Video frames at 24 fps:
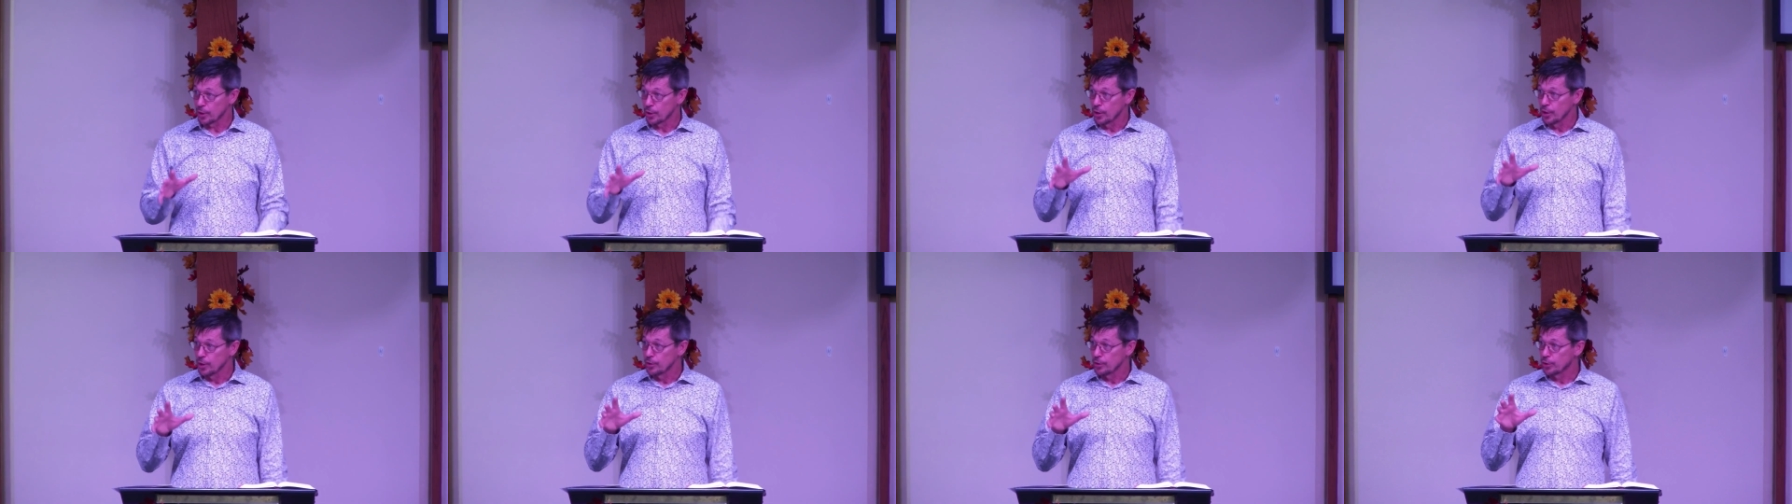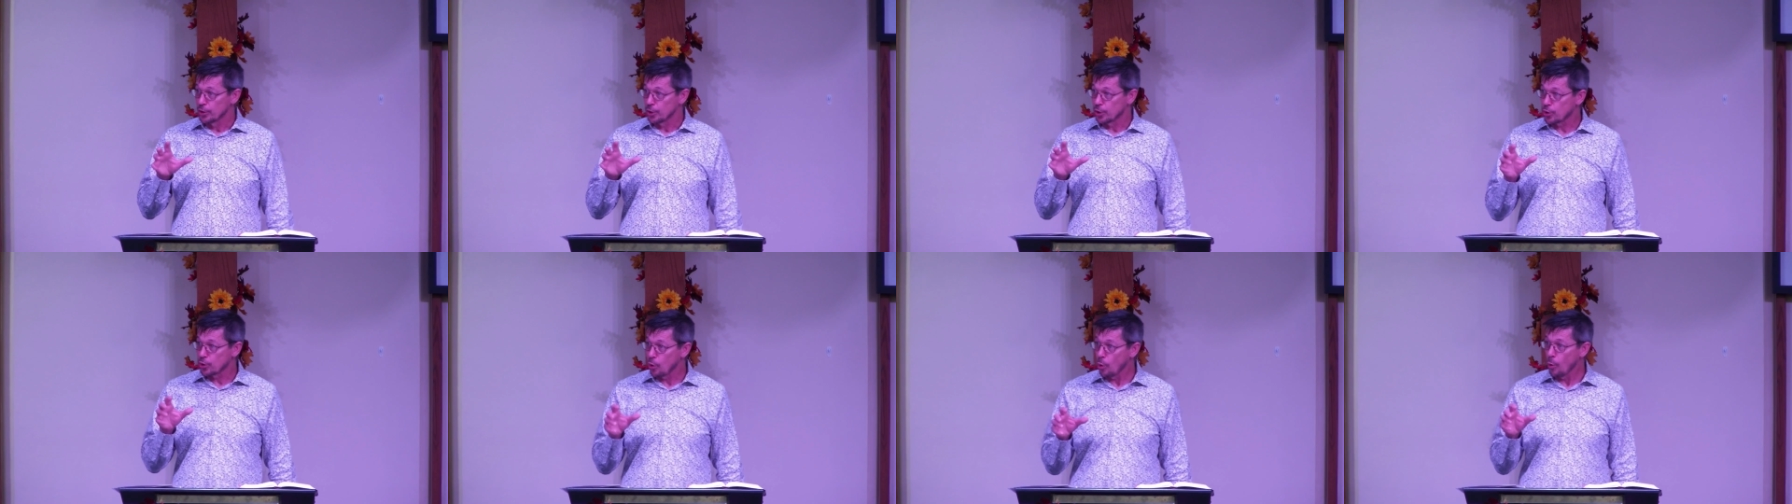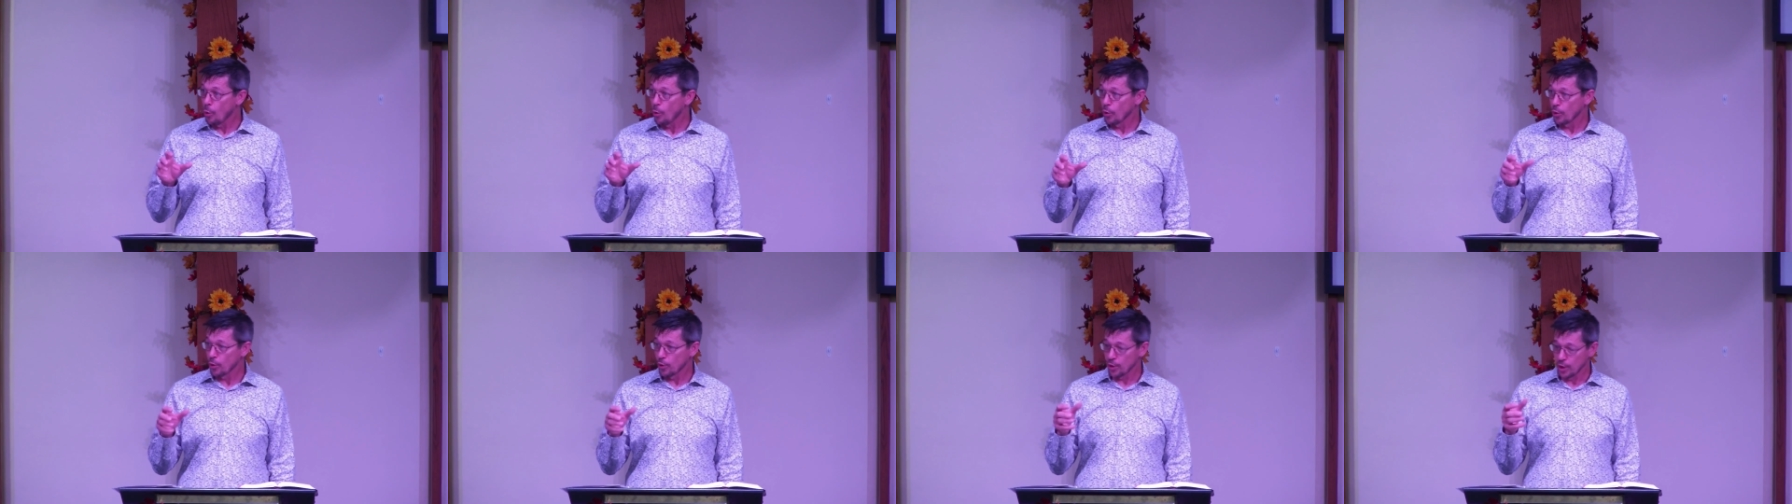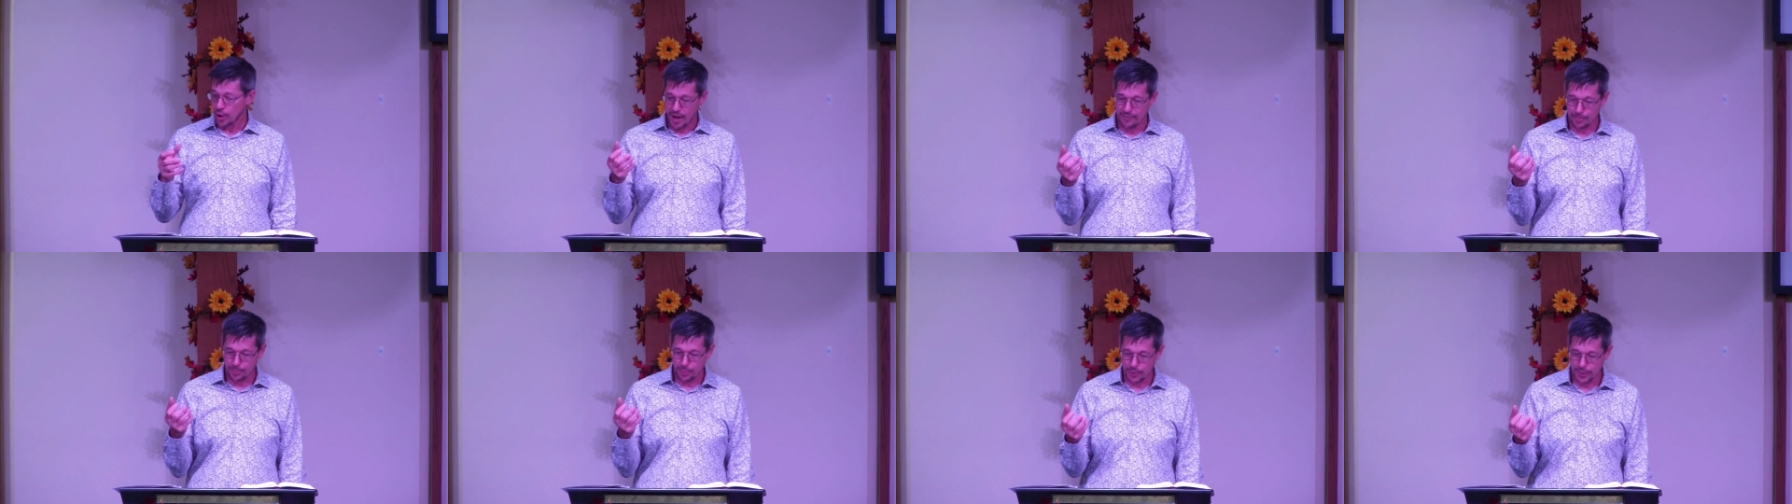the core of
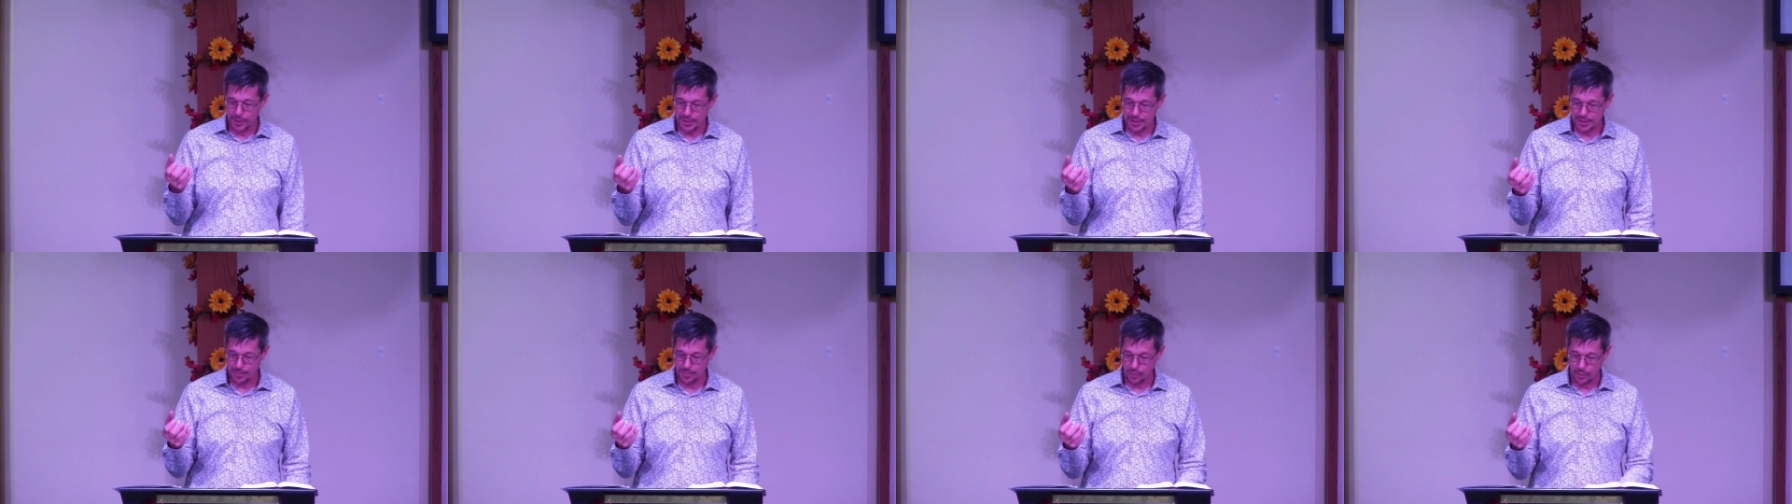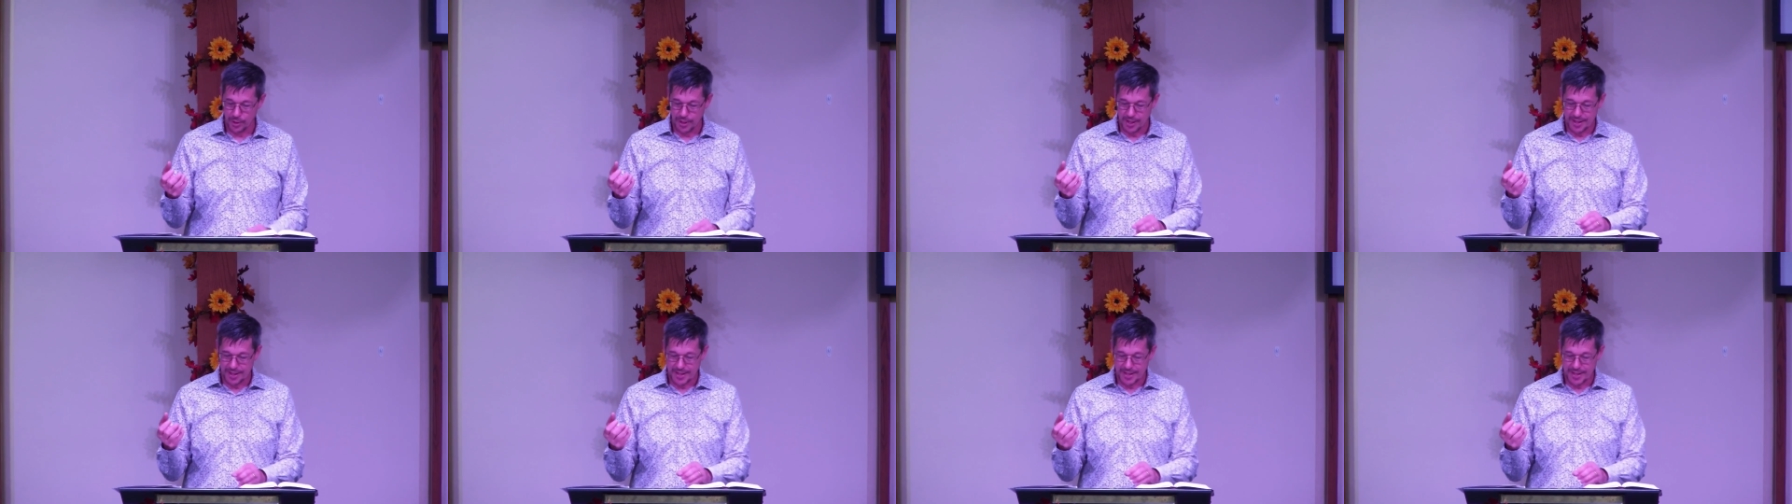the principle